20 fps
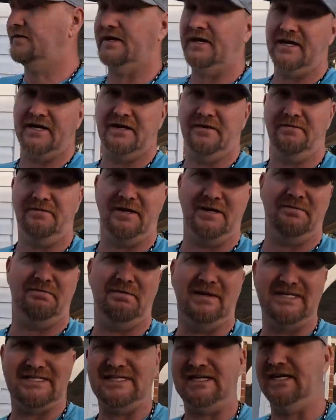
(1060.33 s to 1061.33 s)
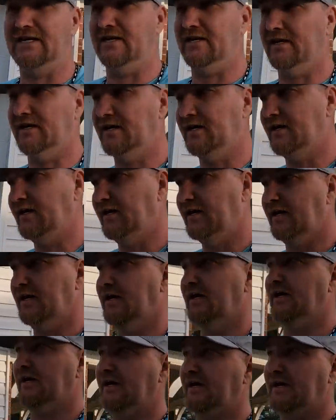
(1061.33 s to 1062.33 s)
They have been busy
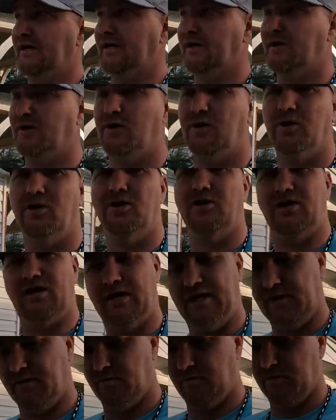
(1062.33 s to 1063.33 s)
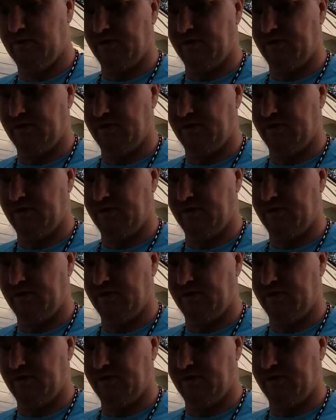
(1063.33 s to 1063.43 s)
and hard at